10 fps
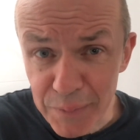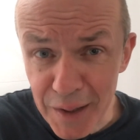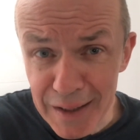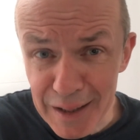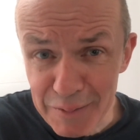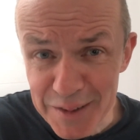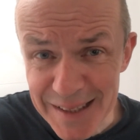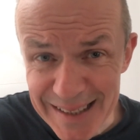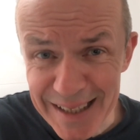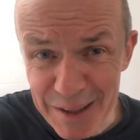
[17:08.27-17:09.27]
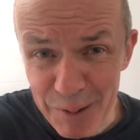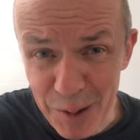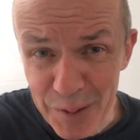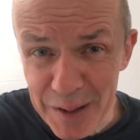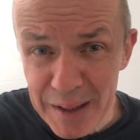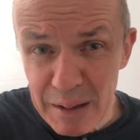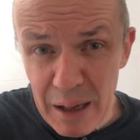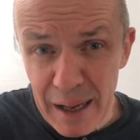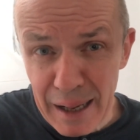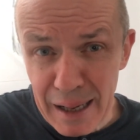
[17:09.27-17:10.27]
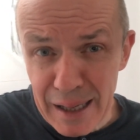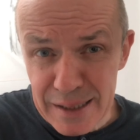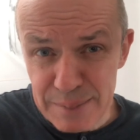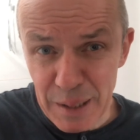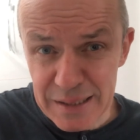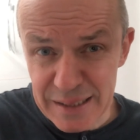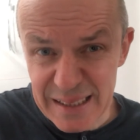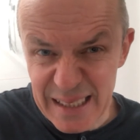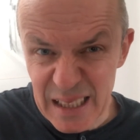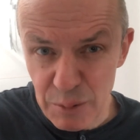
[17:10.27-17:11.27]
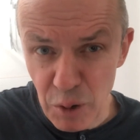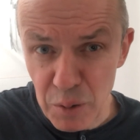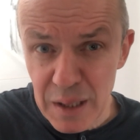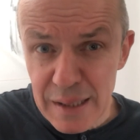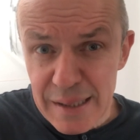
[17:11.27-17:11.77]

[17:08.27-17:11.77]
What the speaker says: I'd love to see you all, especially see you all